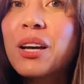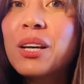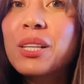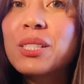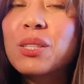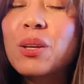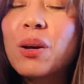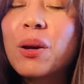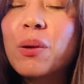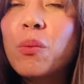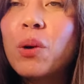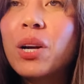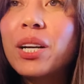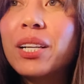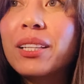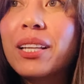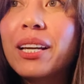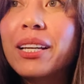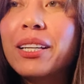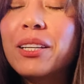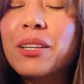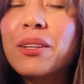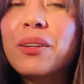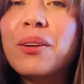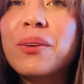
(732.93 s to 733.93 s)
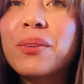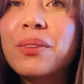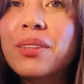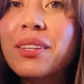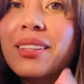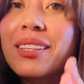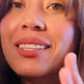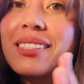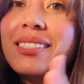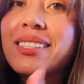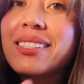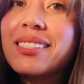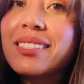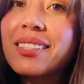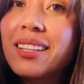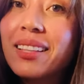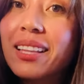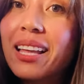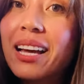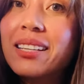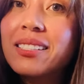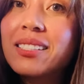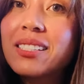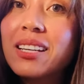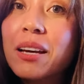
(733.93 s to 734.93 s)
So I want to let you know that this is the
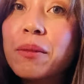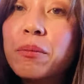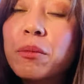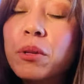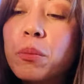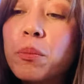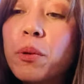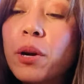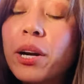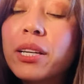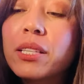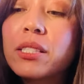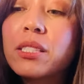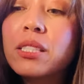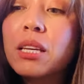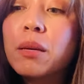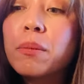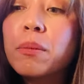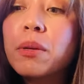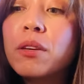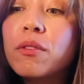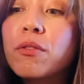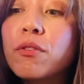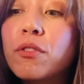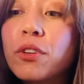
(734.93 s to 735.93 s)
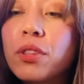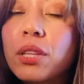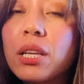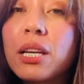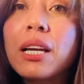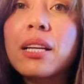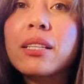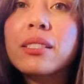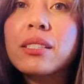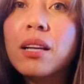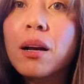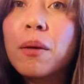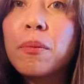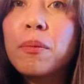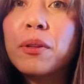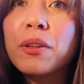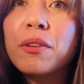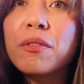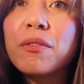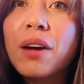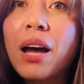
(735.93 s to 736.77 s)
last time you'll probably see me for the next couple of